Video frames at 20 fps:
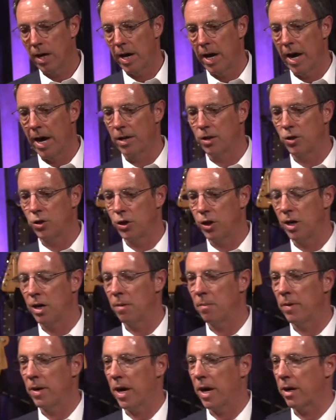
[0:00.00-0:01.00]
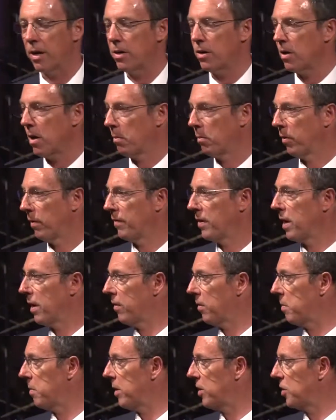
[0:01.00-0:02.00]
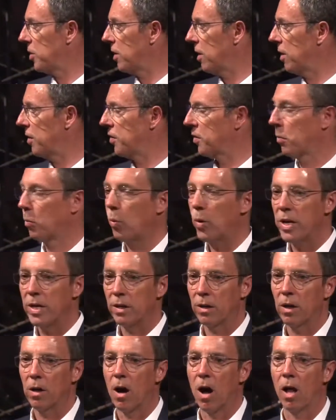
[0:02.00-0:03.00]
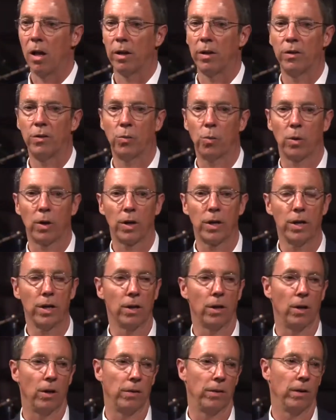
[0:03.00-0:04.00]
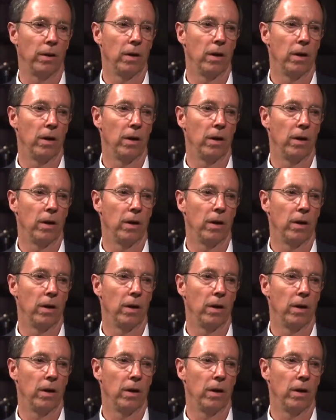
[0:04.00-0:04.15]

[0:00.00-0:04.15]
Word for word: And Jim and a number of the other missionaries from Wheaton College were killed